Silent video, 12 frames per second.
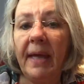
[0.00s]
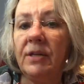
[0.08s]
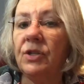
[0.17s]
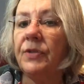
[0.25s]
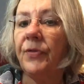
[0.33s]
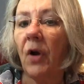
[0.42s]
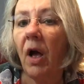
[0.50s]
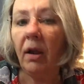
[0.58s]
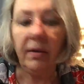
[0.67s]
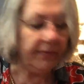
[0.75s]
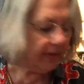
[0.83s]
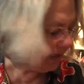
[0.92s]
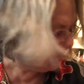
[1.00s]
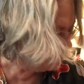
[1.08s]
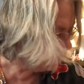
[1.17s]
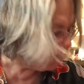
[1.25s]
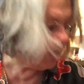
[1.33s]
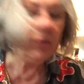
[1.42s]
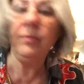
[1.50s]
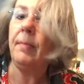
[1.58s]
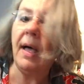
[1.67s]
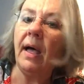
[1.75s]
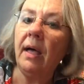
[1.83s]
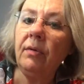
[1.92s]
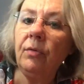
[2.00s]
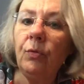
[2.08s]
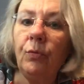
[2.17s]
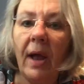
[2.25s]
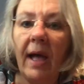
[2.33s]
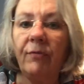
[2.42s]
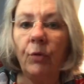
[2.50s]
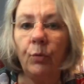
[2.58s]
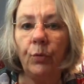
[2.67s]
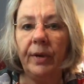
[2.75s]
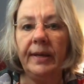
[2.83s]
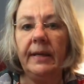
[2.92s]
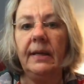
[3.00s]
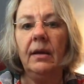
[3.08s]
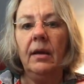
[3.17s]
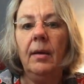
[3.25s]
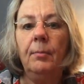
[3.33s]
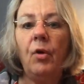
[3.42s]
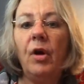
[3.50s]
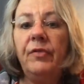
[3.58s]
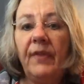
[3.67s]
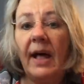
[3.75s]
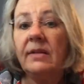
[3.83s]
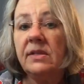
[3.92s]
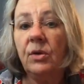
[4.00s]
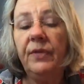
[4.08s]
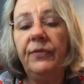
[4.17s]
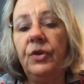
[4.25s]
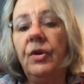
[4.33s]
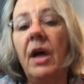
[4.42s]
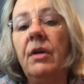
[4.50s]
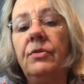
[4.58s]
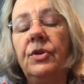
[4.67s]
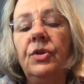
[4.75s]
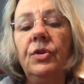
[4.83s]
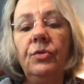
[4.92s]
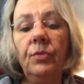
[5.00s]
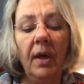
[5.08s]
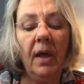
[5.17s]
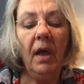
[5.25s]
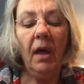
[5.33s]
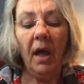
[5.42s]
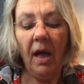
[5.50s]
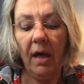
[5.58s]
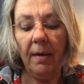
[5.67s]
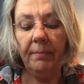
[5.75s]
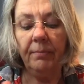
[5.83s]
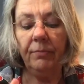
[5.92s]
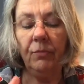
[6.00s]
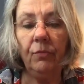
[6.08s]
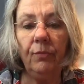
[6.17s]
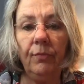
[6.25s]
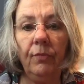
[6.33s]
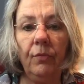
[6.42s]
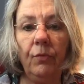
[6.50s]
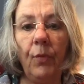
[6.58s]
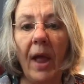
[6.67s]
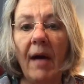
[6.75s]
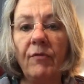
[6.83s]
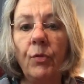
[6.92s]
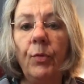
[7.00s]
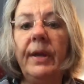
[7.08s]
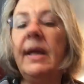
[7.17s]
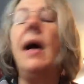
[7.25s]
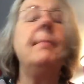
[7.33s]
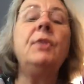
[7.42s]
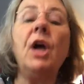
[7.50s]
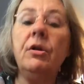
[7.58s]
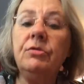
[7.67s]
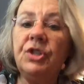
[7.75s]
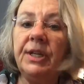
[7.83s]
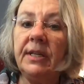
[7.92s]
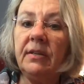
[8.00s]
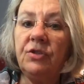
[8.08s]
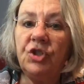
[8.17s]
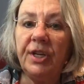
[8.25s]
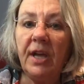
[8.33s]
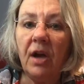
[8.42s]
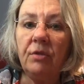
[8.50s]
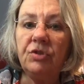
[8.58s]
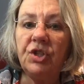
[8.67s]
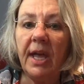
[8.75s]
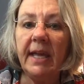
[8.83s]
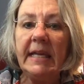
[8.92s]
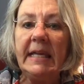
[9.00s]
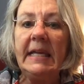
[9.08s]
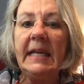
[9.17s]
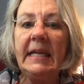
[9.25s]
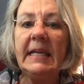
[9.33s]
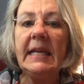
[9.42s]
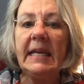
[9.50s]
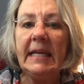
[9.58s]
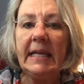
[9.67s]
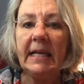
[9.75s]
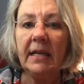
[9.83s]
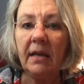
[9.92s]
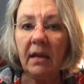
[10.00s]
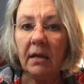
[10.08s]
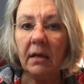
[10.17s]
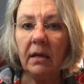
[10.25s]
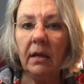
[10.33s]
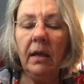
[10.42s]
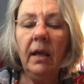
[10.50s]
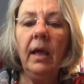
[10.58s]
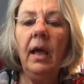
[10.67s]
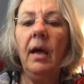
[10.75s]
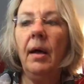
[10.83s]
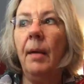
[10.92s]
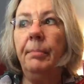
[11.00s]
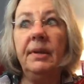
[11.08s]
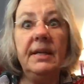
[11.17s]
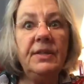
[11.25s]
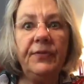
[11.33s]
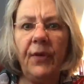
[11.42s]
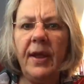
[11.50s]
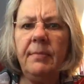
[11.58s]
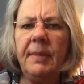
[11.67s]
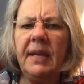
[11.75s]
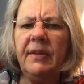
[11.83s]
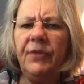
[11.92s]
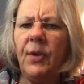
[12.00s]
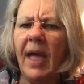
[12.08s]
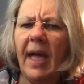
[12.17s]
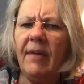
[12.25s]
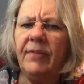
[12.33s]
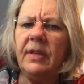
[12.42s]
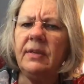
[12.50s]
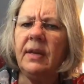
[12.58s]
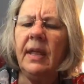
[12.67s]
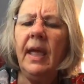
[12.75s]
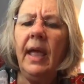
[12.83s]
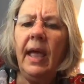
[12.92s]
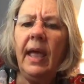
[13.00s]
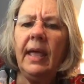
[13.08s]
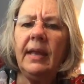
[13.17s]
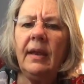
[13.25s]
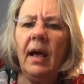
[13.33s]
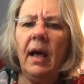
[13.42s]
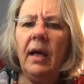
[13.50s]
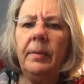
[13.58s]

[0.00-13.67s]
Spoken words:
pages for all of these on my Ravelry profile. So if you go to Ravelry, I'm Gojenn, Gojenn. Please friend me if you haven't. And